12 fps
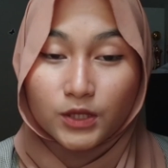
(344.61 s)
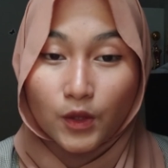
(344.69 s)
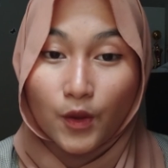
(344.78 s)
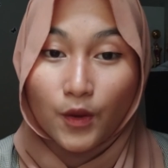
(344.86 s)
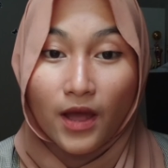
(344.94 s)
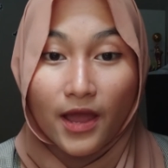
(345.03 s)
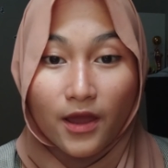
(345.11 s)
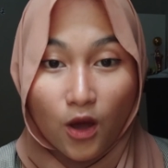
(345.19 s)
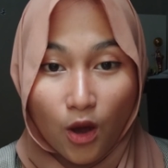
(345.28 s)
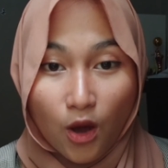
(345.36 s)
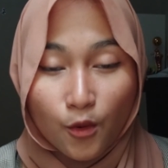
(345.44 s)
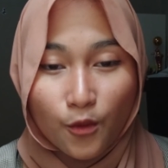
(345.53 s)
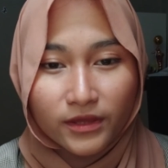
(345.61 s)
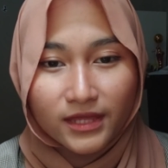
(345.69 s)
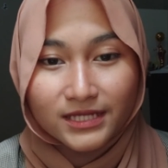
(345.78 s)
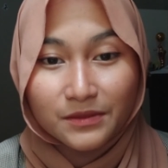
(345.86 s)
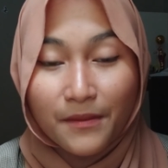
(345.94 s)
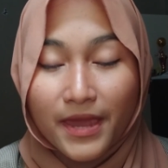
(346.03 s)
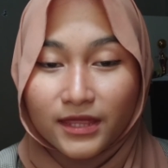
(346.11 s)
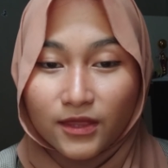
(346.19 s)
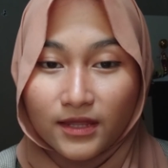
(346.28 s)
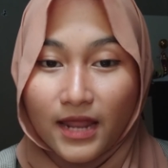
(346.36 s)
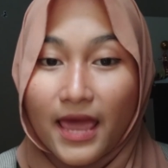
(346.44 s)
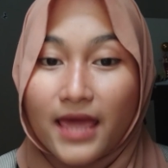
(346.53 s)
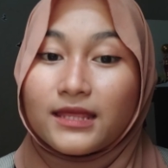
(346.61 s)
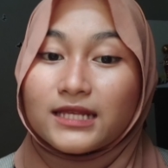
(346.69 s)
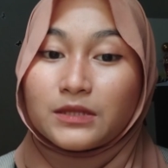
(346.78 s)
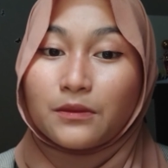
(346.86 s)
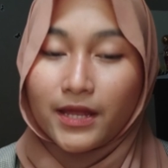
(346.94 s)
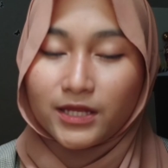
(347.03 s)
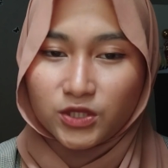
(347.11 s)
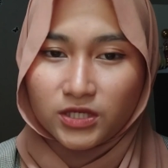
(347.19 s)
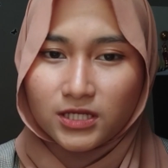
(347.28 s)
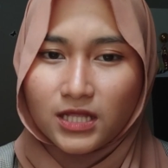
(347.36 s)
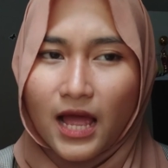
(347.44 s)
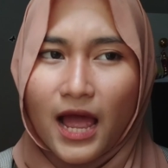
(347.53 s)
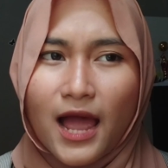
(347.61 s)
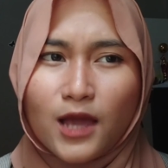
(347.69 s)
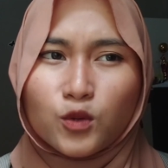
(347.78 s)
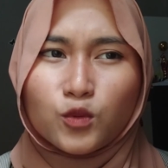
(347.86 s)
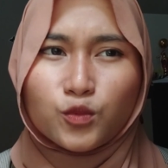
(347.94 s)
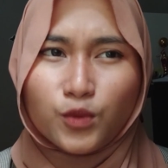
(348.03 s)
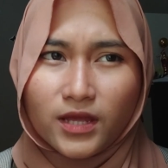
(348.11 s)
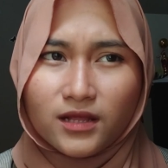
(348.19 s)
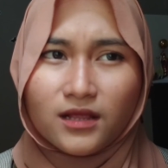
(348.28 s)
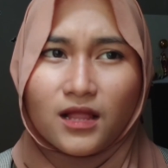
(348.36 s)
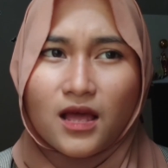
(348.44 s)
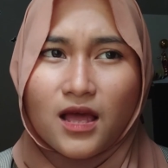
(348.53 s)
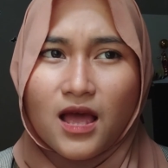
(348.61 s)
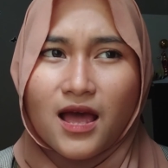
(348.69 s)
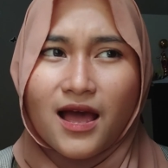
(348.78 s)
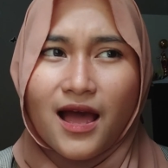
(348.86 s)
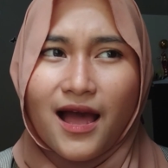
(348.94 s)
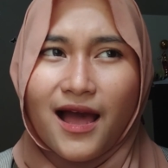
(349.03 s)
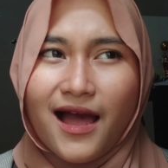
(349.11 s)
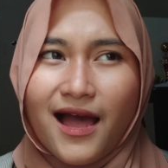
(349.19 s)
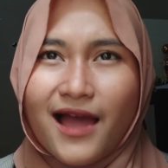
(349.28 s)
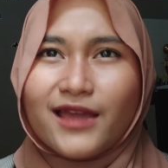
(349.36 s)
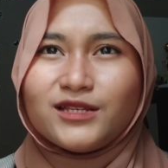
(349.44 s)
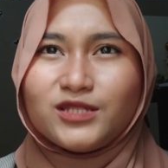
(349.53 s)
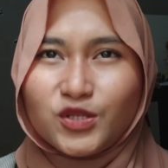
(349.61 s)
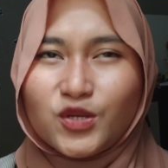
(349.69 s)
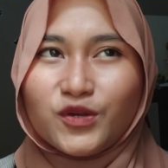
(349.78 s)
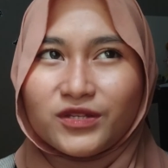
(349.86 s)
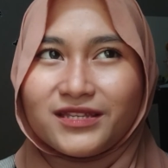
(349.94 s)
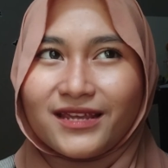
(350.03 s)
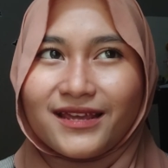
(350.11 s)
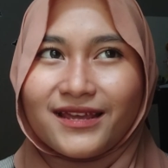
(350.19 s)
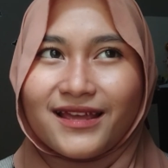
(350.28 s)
So I hope with this method and this material I should